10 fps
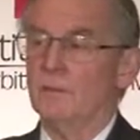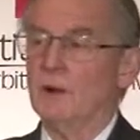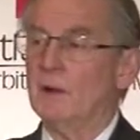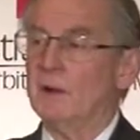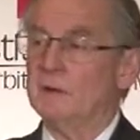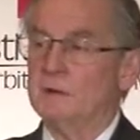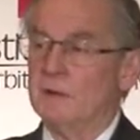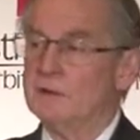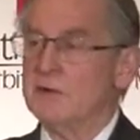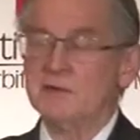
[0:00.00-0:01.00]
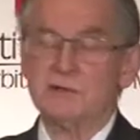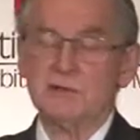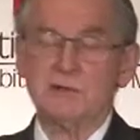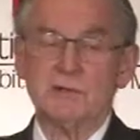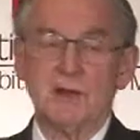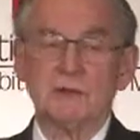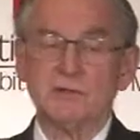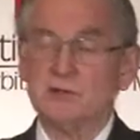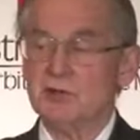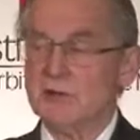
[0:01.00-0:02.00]
Well, does this not
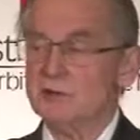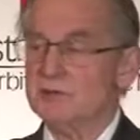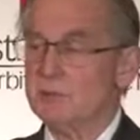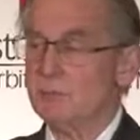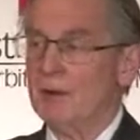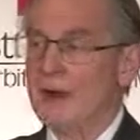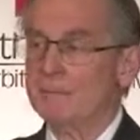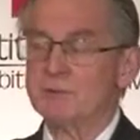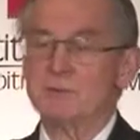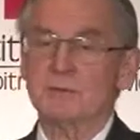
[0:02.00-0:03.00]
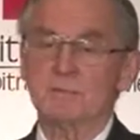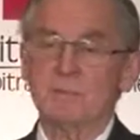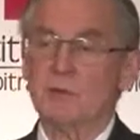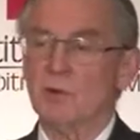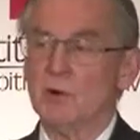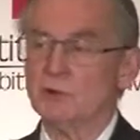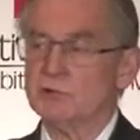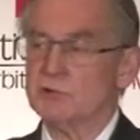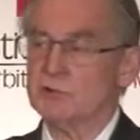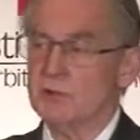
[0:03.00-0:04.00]
suggest that perhaps the
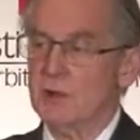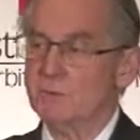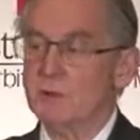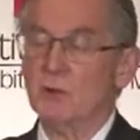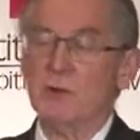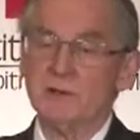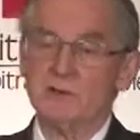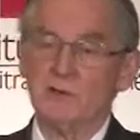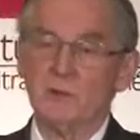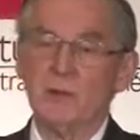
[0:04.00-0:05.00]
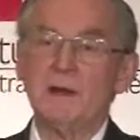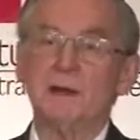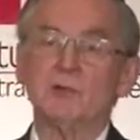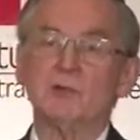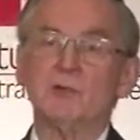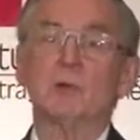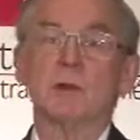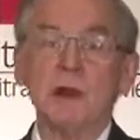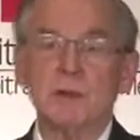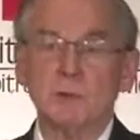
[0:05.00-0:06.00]
courts should not be quite so ready to
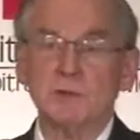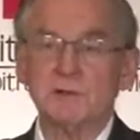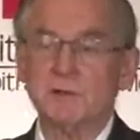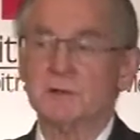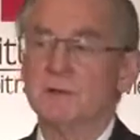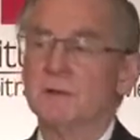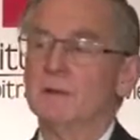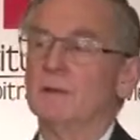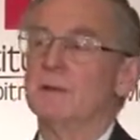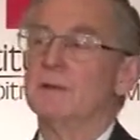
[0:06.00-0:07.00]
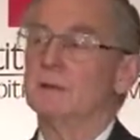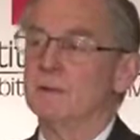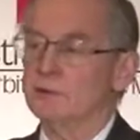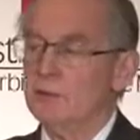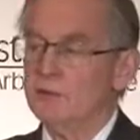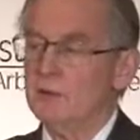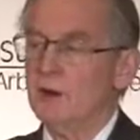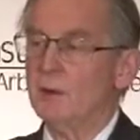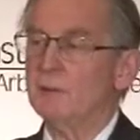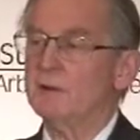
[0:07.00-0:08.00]
relinquish to the
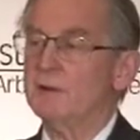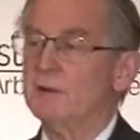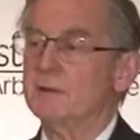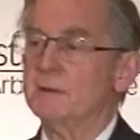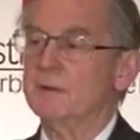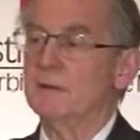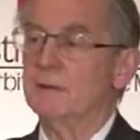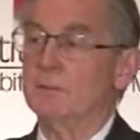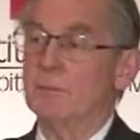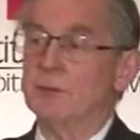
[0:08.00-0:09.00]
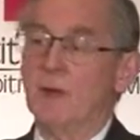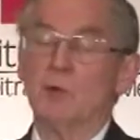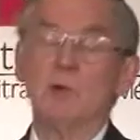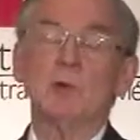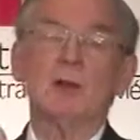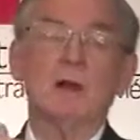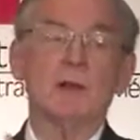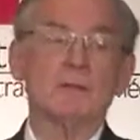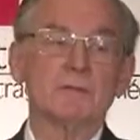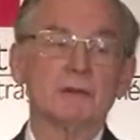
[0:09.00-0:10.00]
arbitrator a ruling
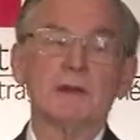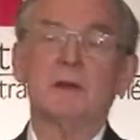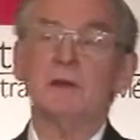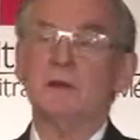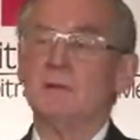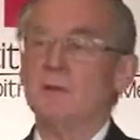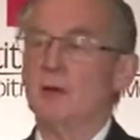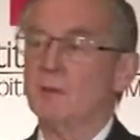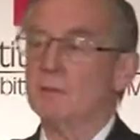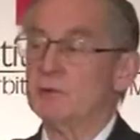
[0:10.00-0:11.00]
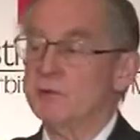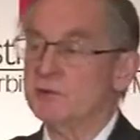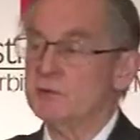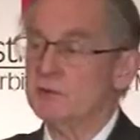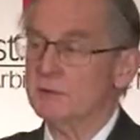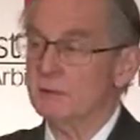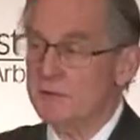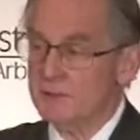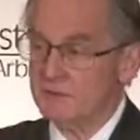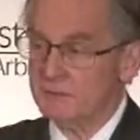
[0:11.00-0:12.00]
on the validity of the arbitration
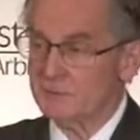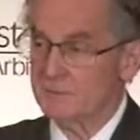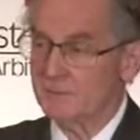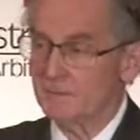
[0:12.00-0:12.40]
agreement